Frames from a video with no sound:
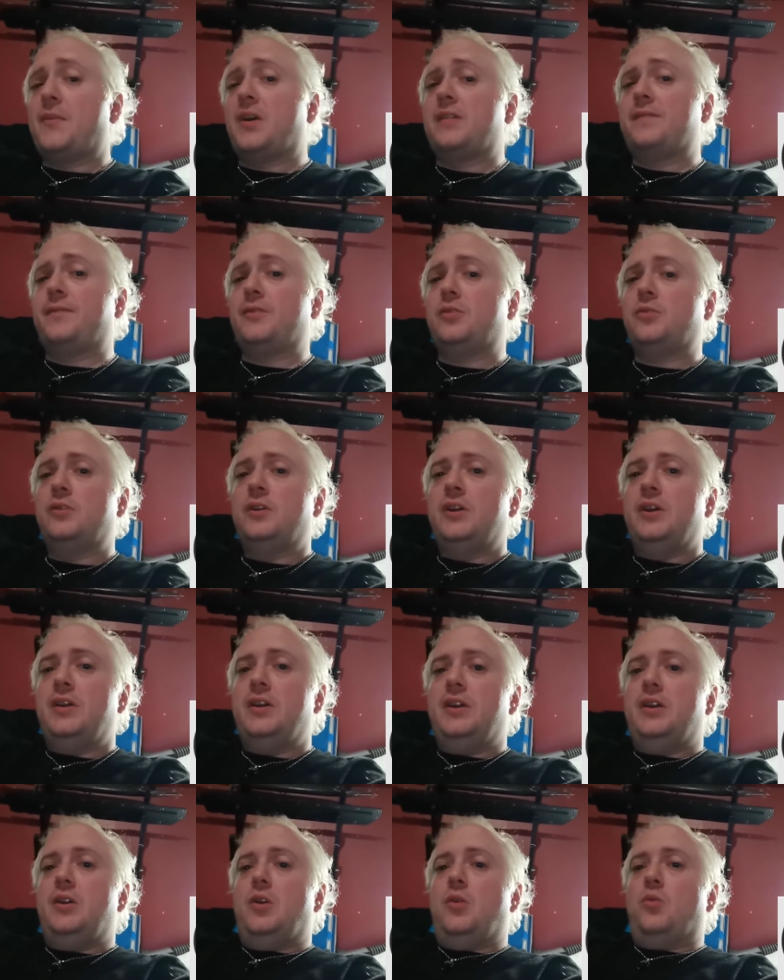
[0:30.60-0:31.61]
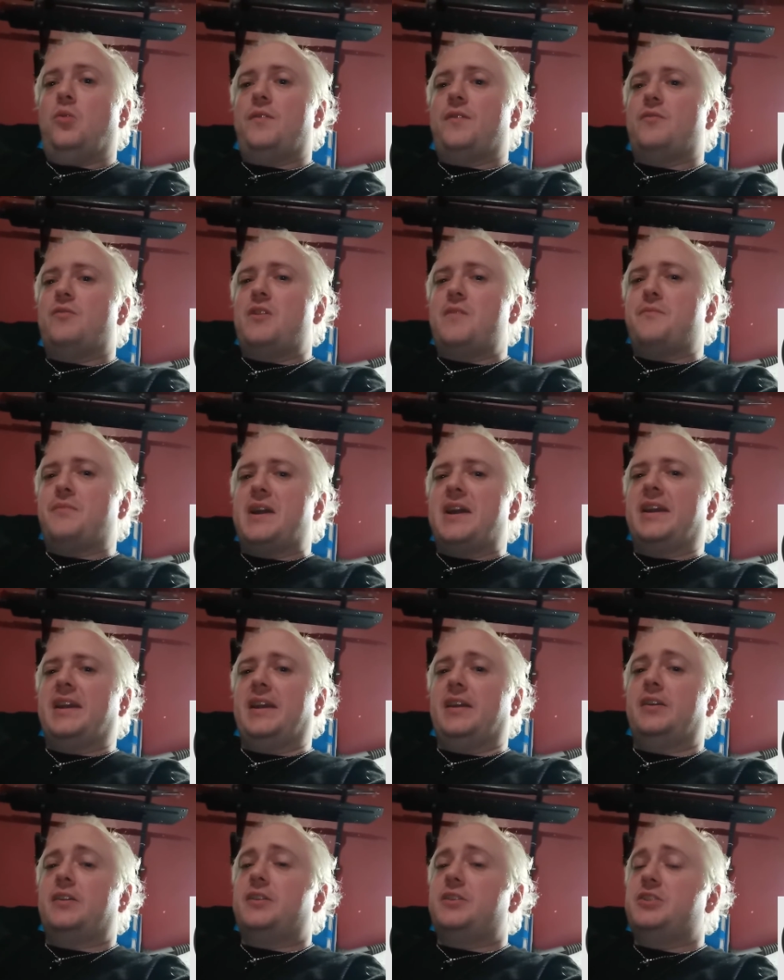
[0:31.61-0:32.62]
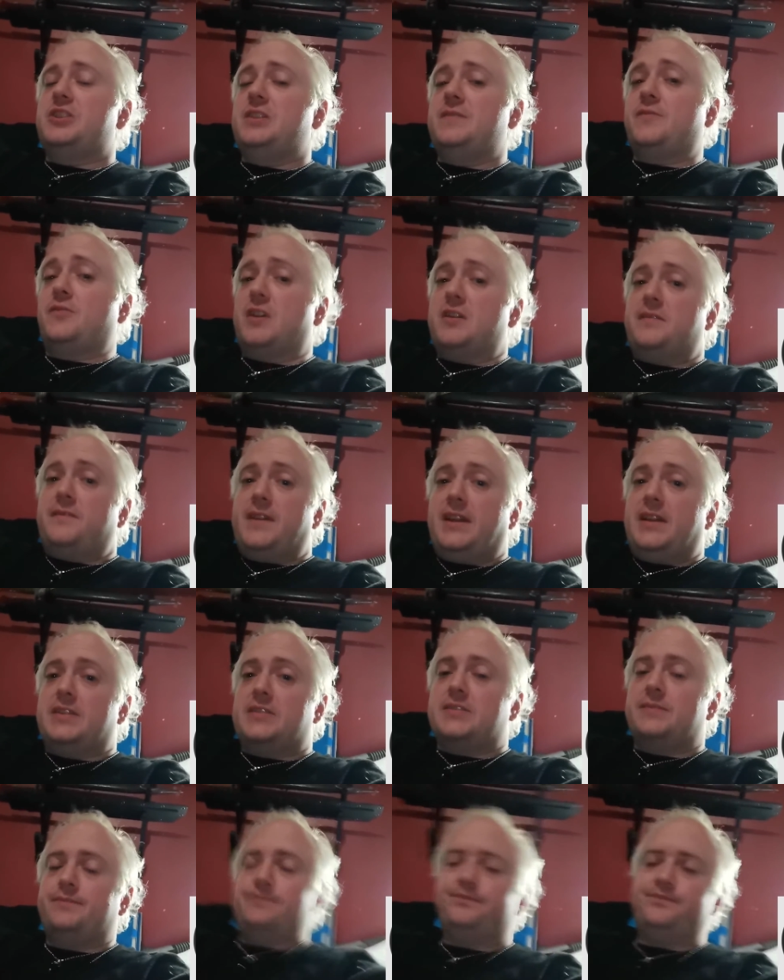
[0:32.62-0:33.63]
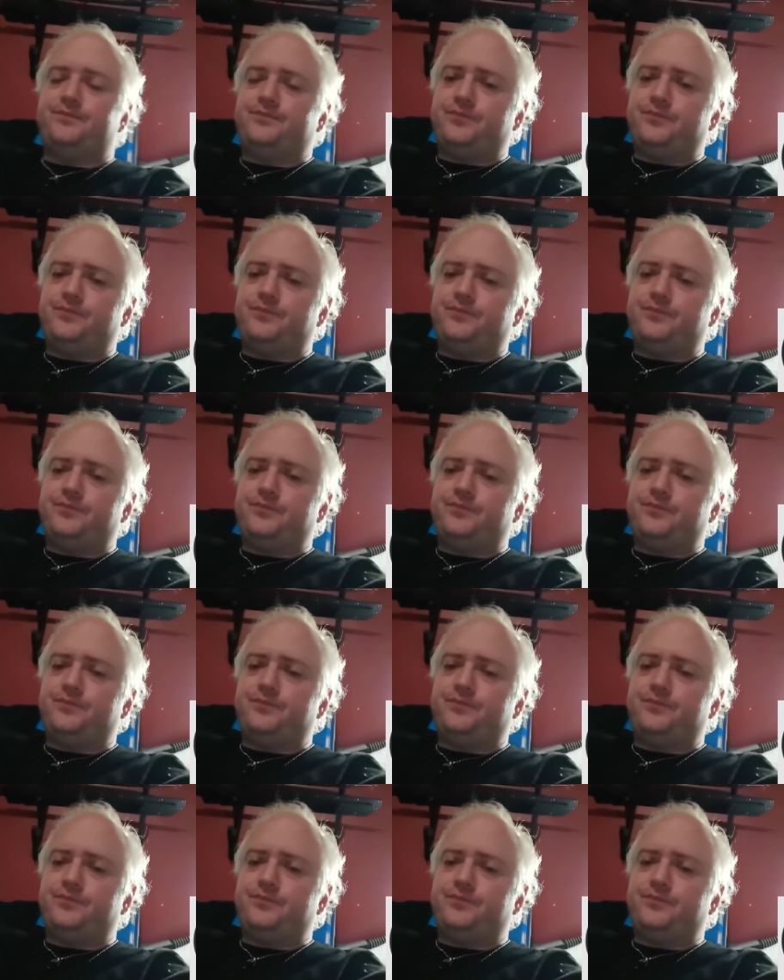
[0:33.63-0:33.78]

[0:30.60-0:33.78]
But I feel with the right backing, I could achieve great things.